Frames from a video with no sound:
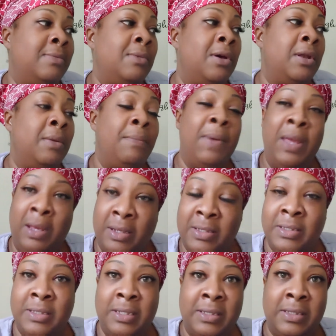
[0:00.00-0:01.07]
I'm going to be
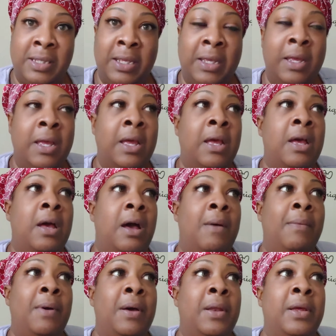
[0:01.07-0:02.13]
consistent.
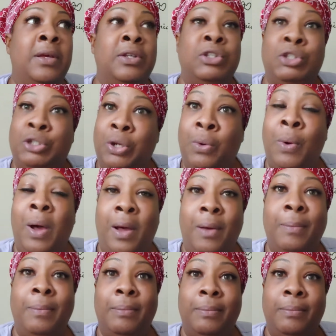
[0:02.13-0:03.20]
I'm going to show up
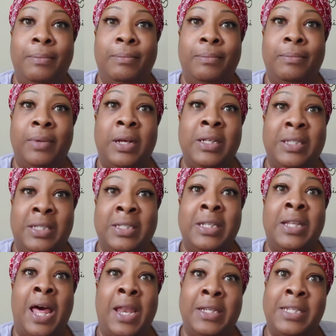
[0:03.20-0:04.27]
because there's a
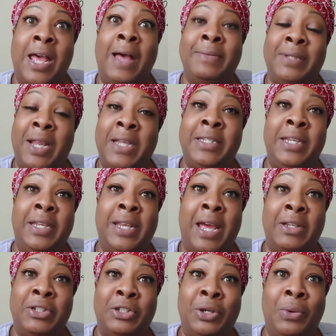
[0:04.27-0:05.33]
lot of times I did
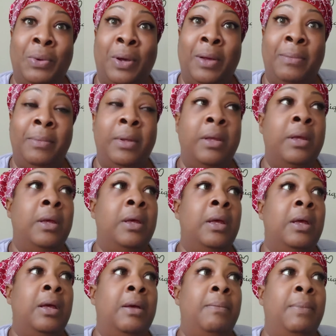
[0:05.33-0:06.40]
not show up
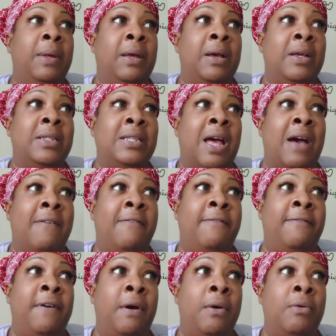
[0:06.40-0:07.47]
because I
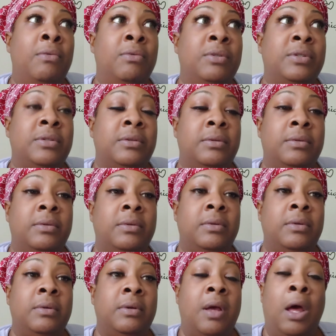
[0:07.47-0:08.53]
felt
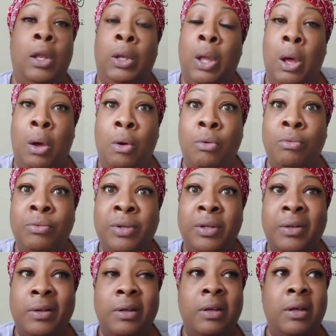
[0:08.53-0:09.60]
alone.